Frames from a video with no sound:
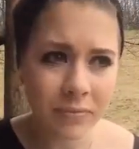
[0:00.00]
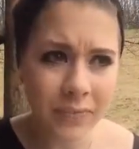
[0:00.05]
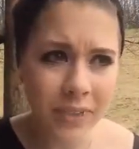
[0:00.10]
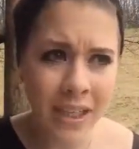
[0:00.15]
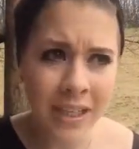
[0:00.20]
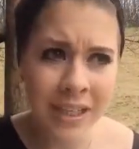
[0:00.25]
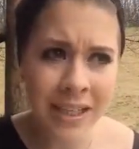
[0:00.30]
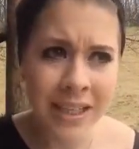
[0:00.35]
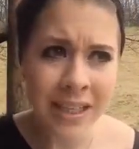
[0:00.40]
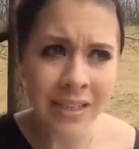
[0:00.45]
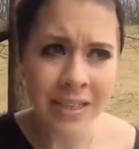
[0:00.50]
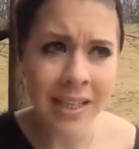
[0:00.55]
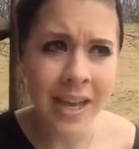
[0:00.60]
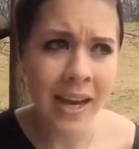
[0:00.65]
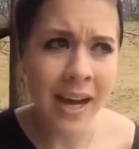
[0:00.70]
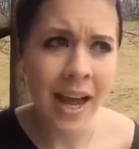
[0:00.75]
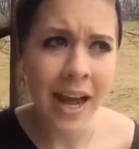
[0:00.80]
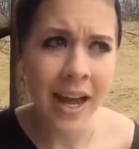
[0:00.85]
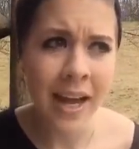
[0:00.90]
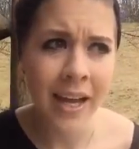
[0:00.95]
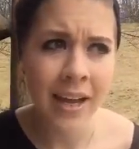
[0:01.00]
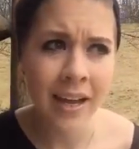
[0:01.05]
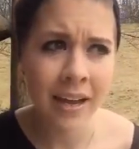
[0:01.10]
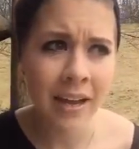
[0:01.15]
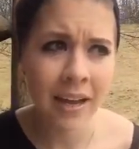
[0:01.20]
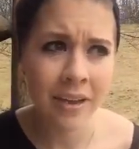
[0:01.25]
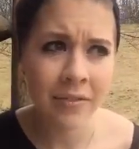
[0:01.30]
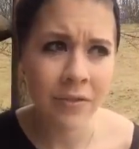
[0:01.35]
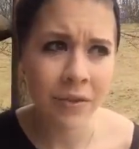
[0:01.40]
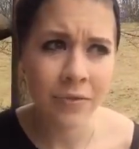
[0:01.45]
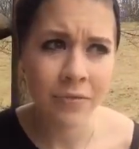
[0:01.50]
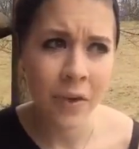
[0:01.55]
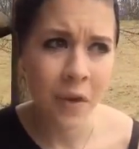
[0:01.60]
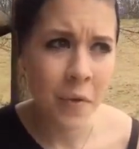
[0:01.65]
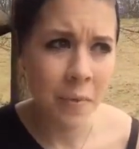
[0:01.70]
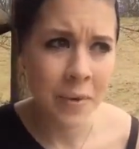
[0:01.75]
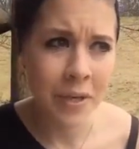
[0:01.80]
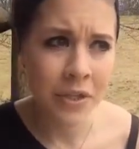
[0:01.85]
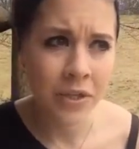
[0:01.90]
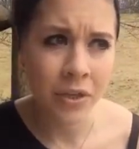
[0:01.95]
Like I said, if you follow
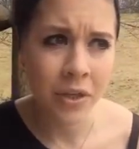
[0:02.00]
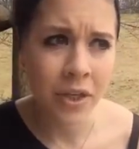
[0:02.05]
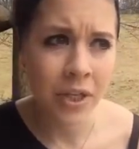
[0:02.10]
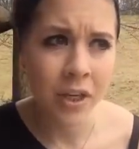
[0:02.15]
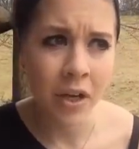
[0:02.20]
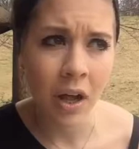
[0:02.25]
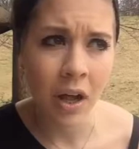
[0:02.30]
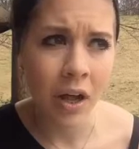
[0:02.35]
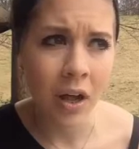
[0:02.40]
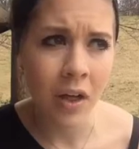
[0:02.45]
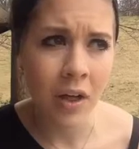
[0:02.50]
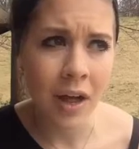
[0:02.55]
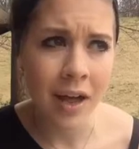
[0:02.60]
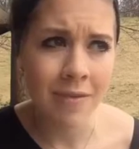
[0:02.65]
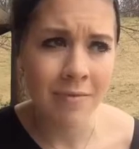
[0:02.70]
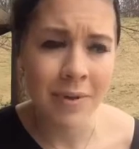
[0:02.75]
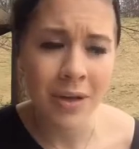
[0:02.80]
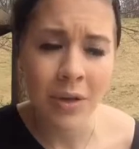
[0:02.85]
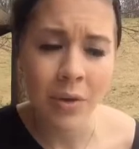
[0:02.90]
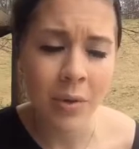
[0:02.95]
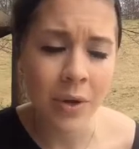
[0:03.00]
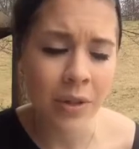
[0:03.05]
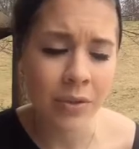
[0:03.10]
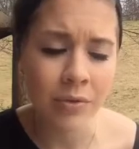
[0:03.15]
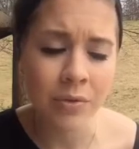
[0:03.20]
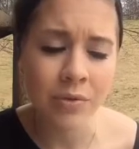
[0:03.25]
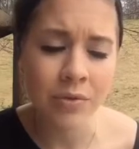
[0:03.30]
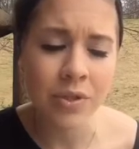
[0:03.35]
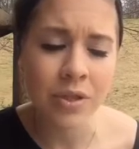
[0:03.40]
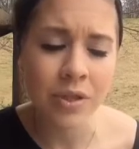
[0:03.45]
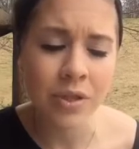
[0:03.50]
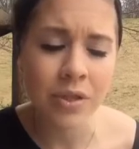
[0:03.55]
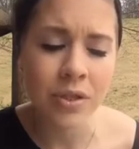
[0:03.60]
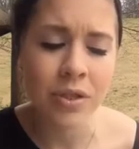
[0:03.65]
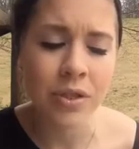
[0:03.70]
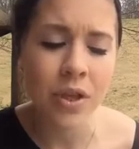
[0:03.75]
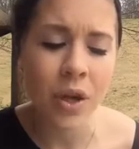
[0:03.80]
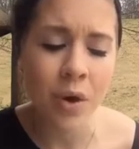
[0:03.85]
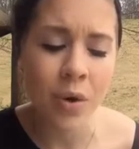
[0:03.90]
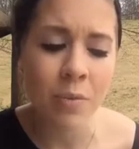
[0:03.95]
my journey at all, I've been going through just
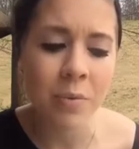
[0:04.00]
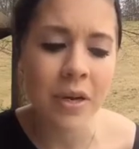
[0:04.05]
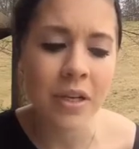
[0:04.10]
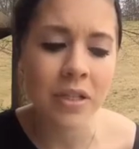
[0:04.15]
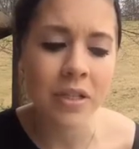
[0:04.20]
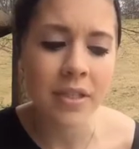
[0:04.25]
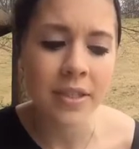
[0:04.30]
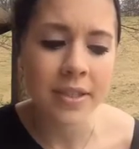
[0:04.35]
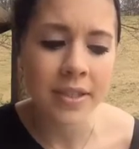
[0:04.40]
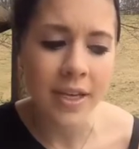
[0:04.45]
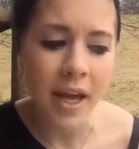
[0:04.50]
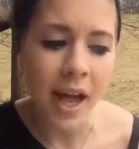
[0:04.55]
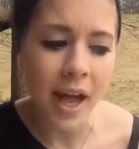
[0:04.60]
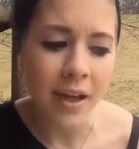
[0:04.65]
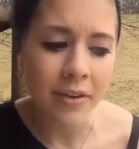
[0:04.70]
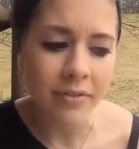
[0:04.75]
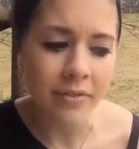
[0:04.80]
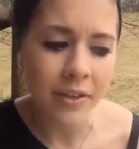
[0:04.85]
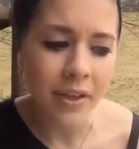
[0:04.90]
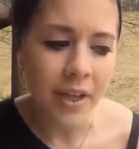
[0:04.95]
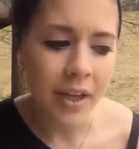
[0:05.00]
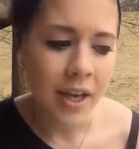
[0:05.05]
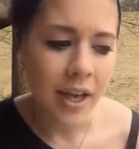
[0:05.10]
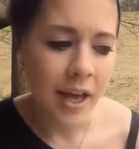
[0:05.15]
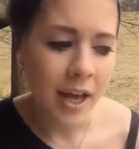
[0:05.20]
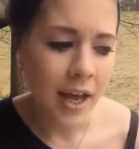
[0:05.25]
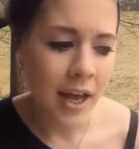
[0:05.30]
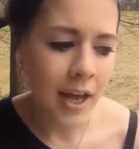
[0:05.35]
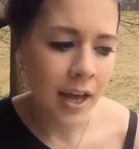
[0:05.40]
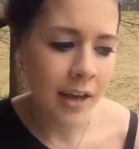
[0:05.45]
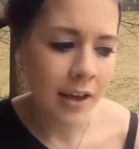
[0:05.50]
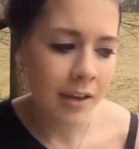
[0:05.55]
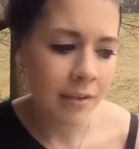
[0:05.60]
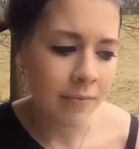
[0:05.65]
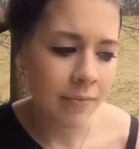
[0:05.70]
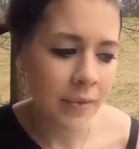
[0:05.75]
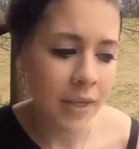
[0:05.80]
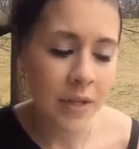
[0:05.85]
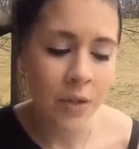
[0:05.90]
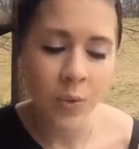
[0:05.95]
so much stuff
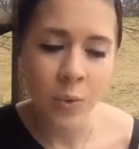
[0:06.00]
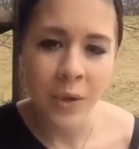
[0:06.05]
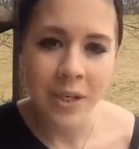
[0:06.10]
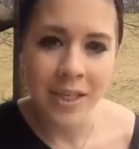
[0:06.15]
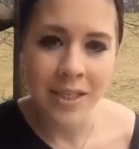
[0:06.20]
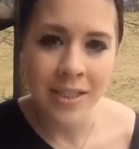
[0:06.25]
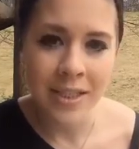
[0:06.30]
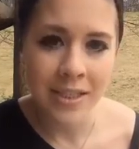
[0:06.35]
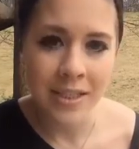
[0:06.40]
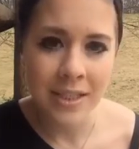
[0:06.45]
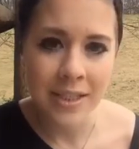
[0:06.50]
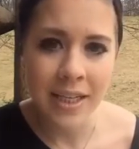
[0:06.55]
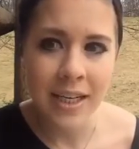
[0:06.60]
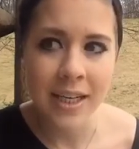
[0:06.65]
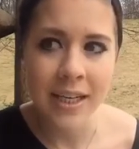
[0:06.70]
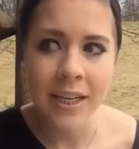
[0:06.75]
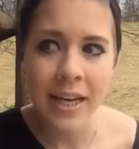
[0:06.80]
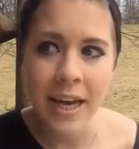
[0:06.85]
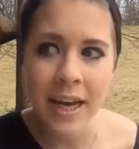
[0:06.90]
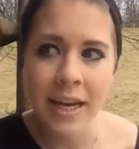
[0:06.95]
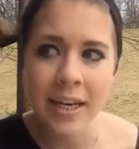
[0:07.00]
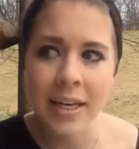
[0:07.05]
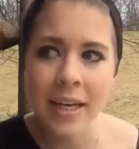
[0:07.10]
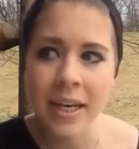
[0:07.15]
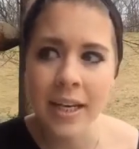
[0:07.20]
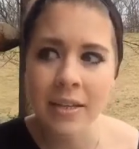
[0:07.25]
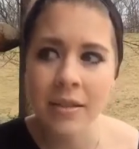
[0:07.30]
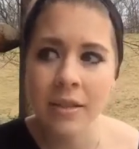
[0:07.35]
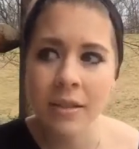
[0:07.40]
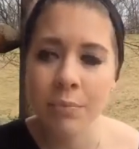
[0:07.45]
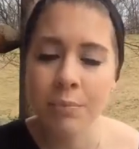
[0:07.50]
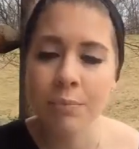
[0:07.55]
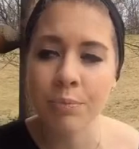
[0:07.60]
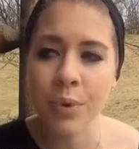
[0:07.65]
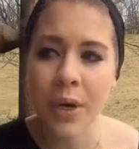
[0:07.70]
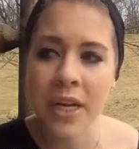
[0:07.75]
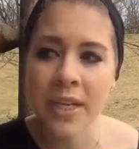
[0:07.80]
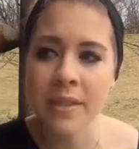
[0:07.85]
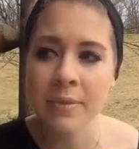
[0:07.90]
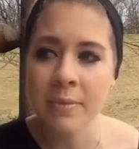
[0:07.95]
in 2016, and it
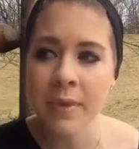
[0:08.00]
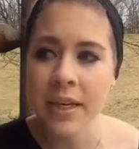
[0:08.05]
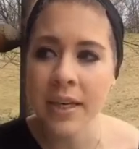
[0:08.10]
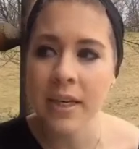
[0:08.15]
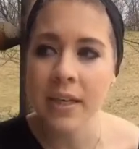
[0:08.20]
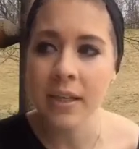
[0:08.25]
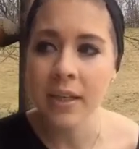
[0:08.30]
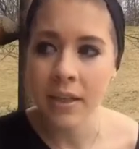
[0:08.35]
brings me